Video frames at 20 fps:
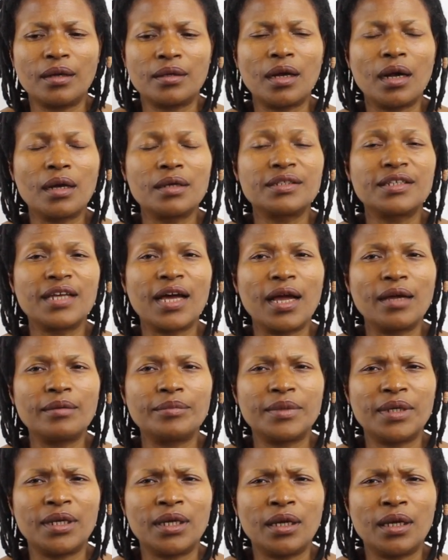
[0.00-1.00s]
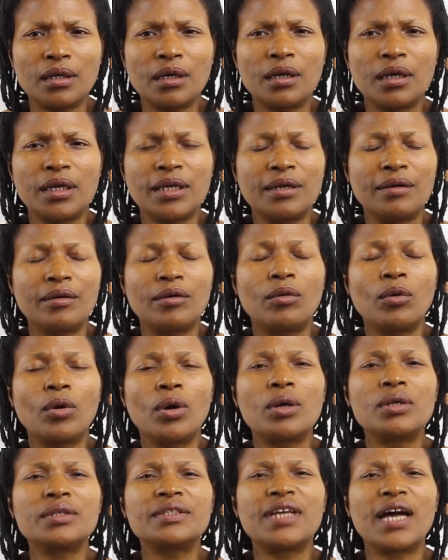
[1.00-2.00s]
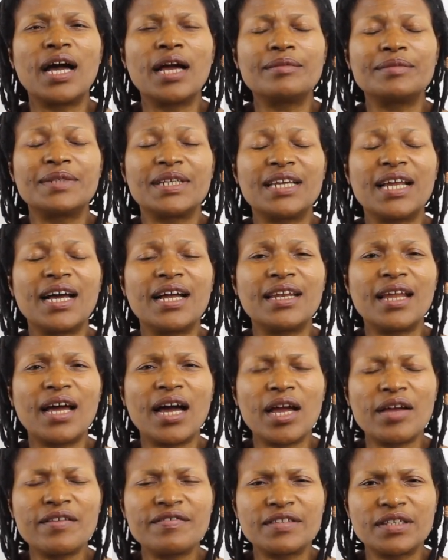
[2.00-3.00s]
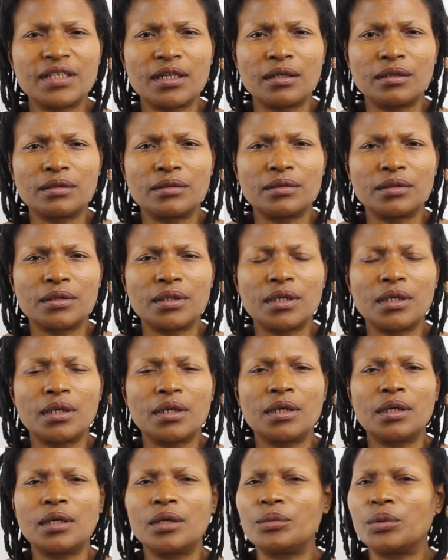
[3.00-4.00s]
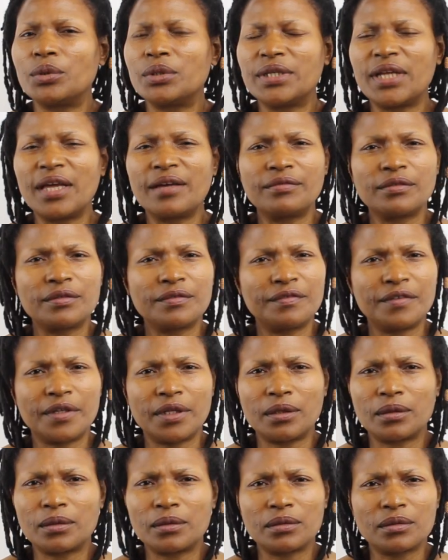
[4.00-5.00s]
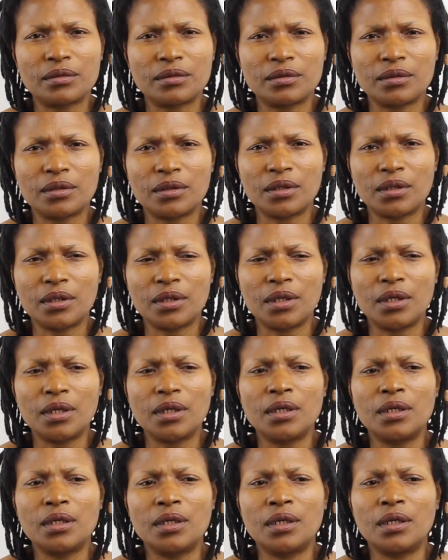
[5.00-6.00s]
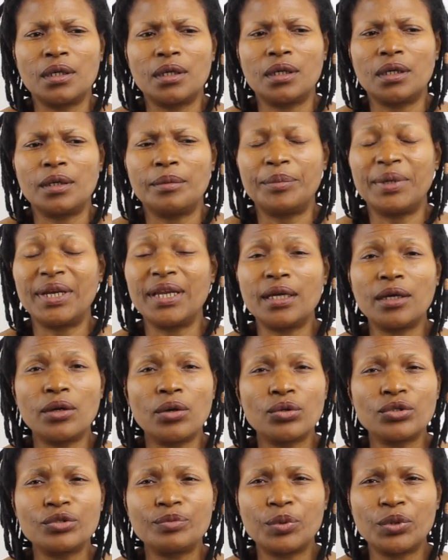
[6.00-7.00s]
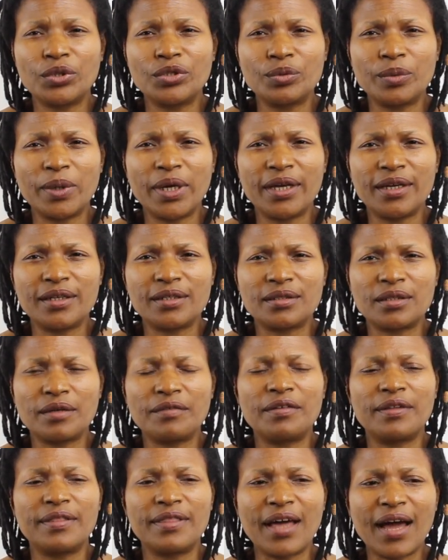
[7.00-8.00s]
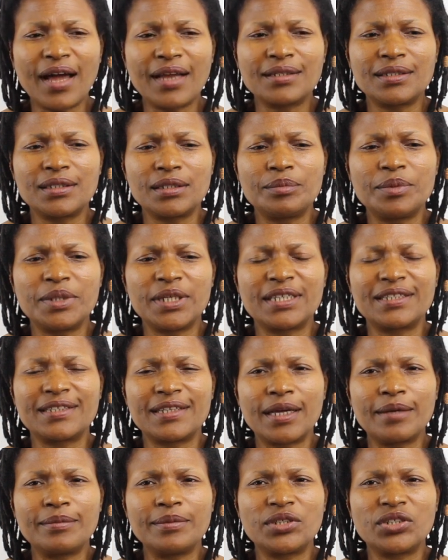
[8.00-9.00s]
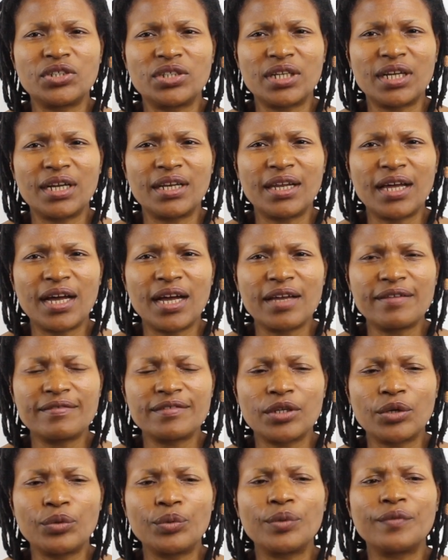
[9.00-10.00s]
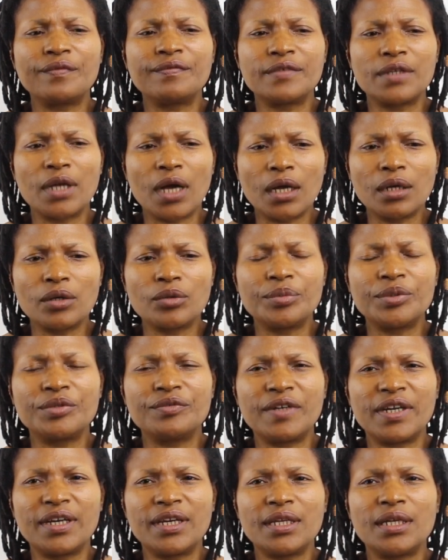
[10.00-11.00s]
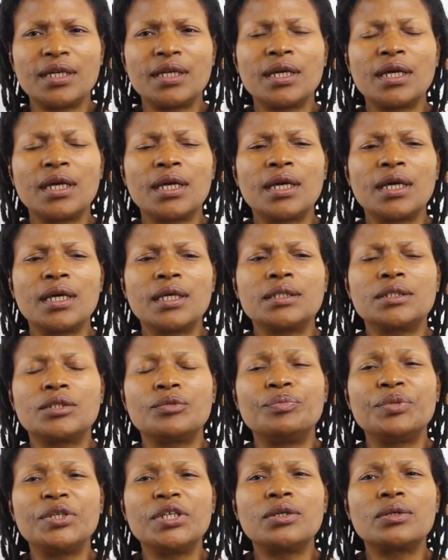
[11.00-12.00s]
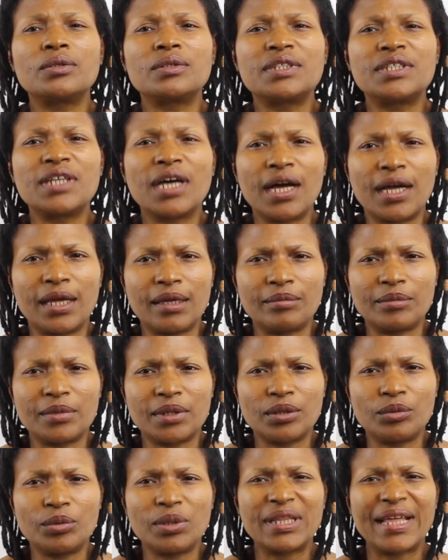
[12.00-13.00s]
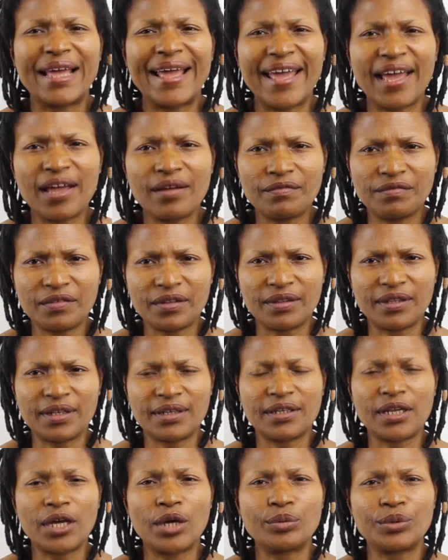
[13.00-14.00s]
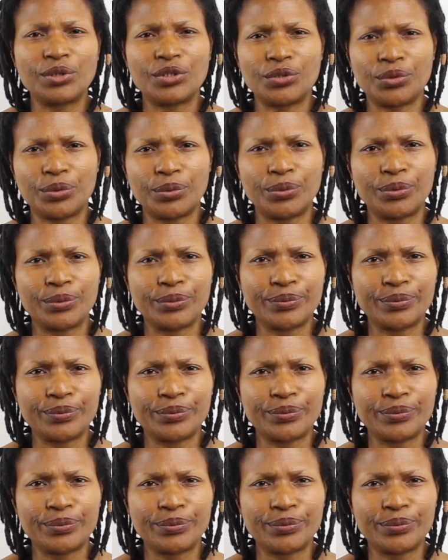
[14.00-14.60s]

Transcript: God times in our lives will never fail. But it goes both ways. For that to be established in our lives, we've got to be ready to be on time with everything that we do,